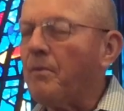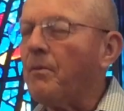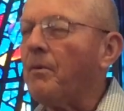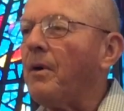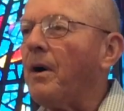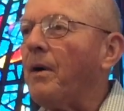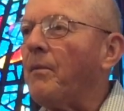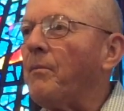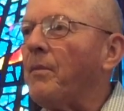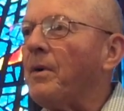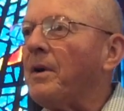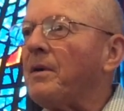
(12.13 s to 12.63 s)

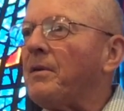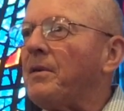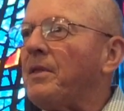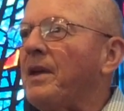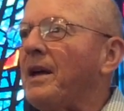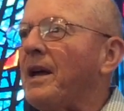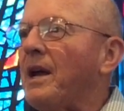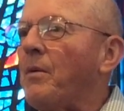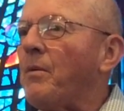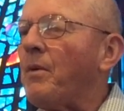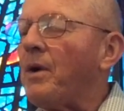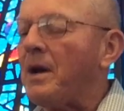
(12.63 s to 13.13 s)
one
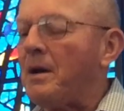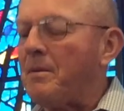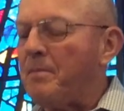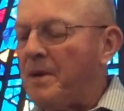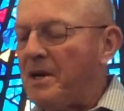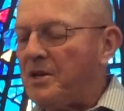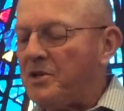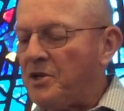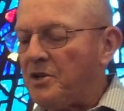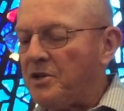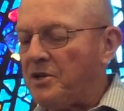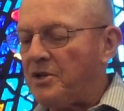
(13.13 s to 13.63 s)
thing I want to
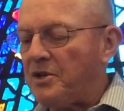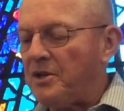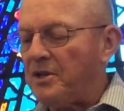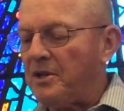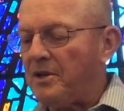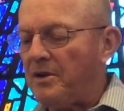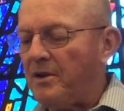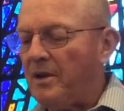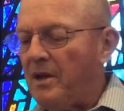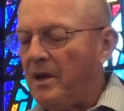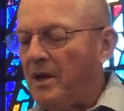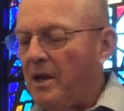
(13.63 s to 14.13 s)
mention to
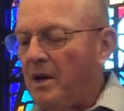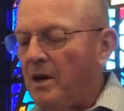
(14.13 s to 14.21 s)
you.